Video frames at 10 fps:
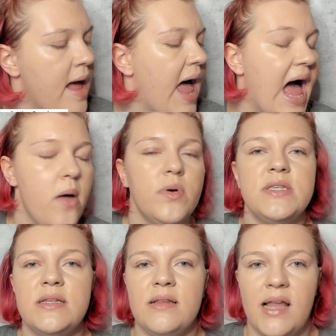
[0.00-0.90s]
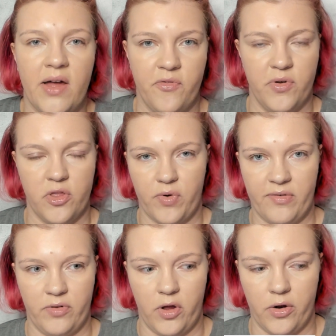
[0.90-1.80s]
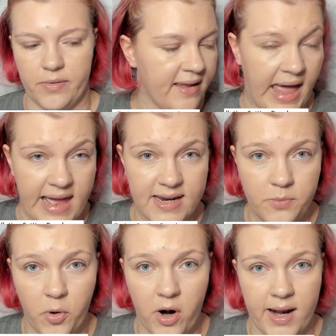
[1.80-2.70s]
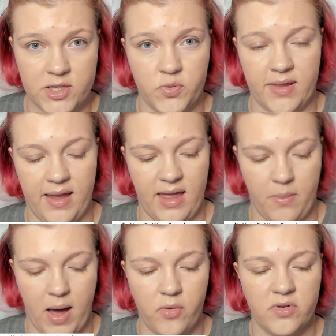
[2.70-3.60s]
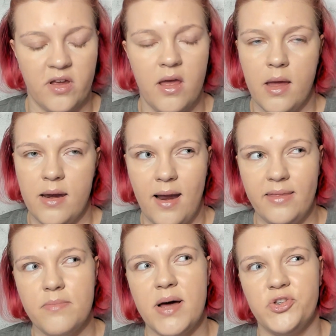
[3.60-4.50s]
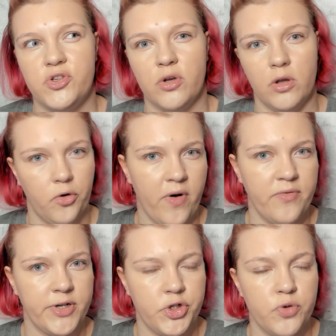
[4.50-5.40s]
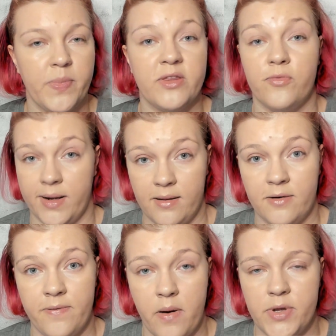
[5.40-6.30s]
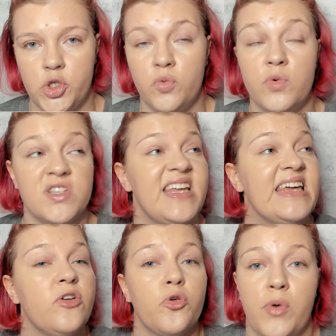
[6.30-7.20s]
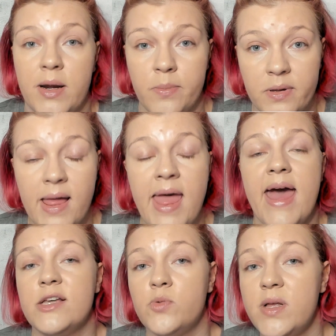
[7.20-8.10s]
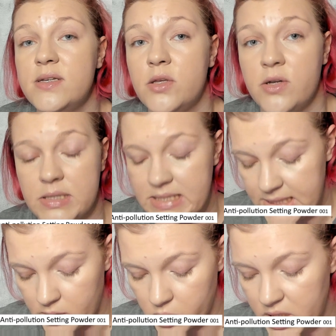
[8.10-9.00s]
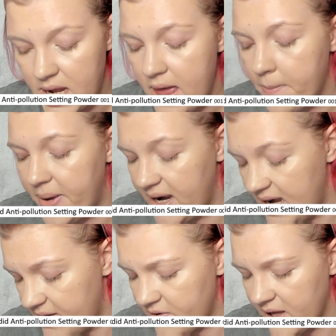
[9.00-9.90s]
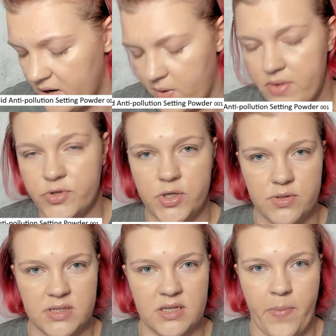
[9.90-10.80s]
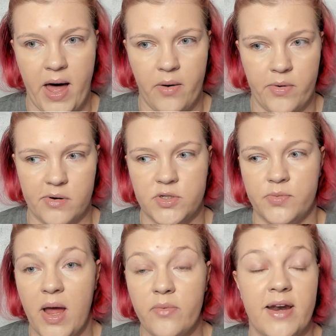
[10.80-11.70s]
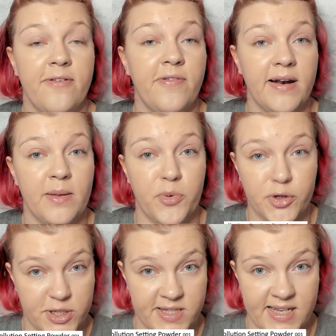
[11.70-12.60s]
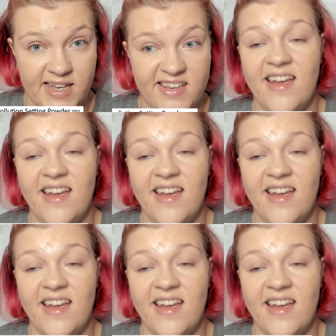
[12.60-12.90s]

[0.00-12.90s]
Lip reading: I was in love with the Revlon Candid products when they came out. Not that much the Glow foundation, but the regular foundation was incredible, as well as the concealer. But I never got around to using the powder, so now that I finally purchased it,